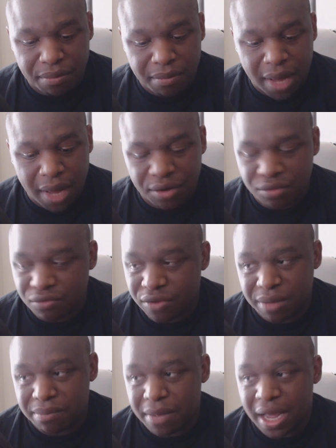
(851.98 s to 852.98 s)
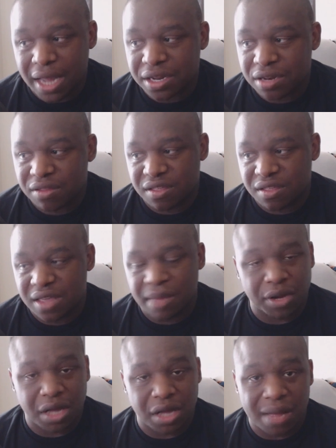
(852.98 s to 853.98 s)
don't really mind it since
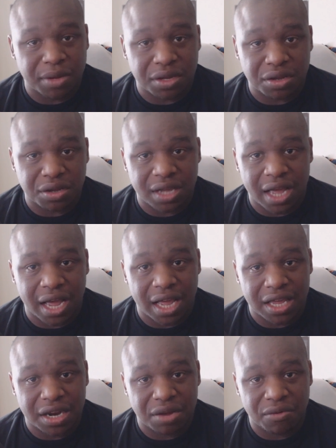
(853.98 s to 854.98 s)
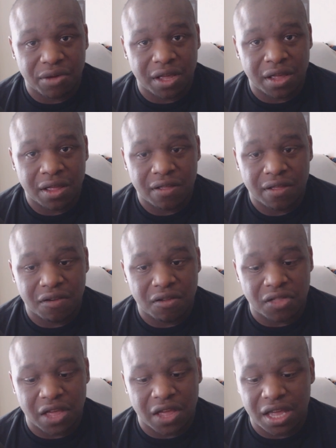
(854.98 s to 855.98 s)
I'm a good guy anyway.
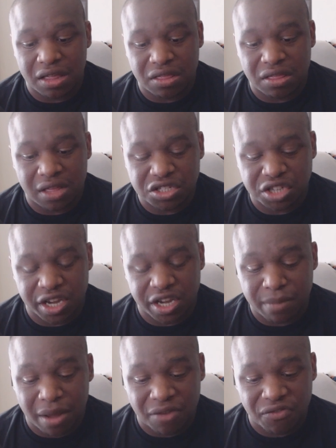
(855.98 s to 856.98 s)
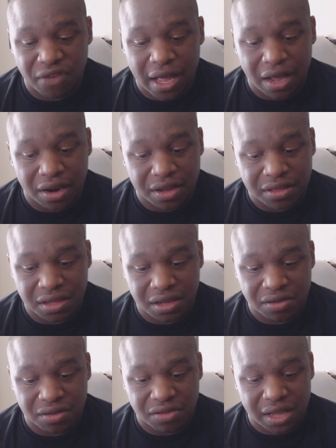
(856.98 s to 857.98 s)
They checked my file and
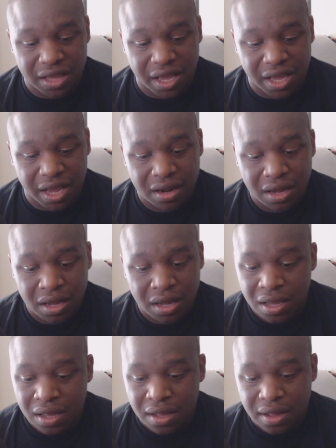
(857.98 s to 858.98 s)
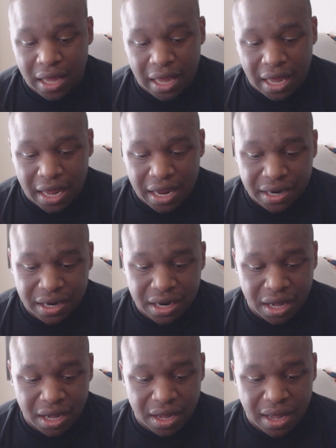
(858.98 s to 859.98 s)
things like that,
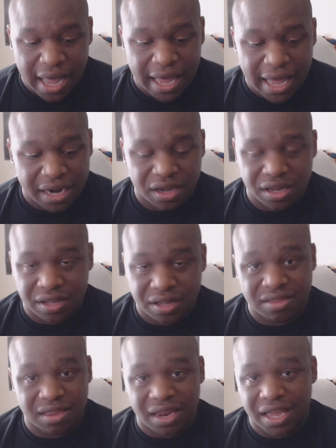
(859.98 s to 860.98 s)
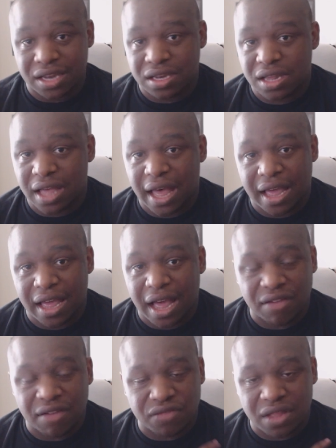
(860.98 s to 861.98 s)
and I had a clean slate.
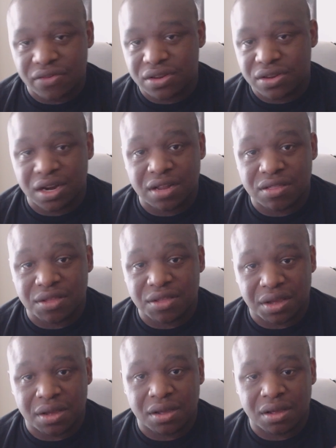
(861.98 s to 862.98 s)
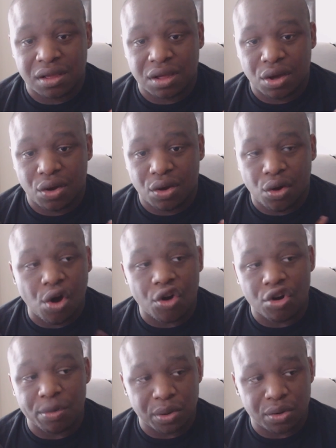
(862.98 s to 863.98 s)
I've never done anything
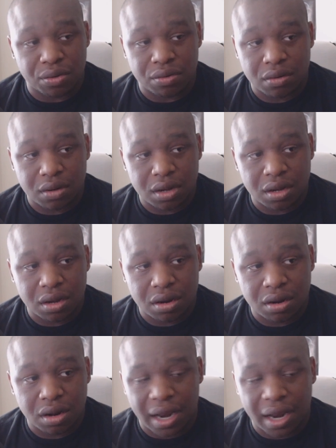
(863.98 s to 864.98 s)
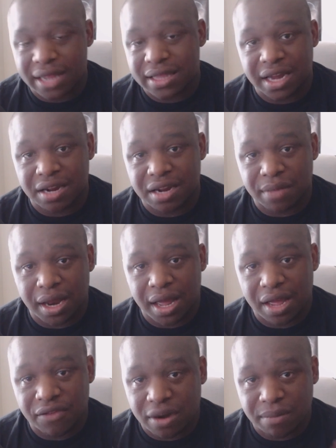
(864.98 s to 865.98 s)
horrible like that in
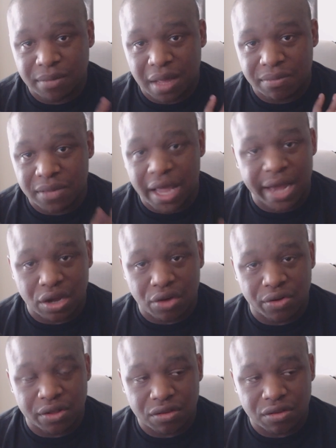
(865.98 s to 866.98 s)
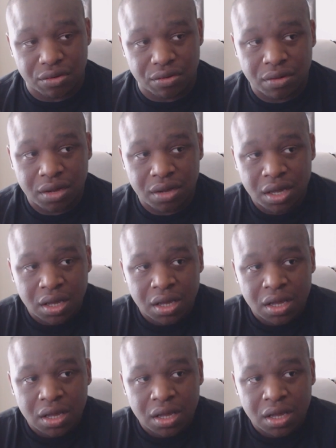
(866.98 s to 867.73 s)
my life, and I'm not going to,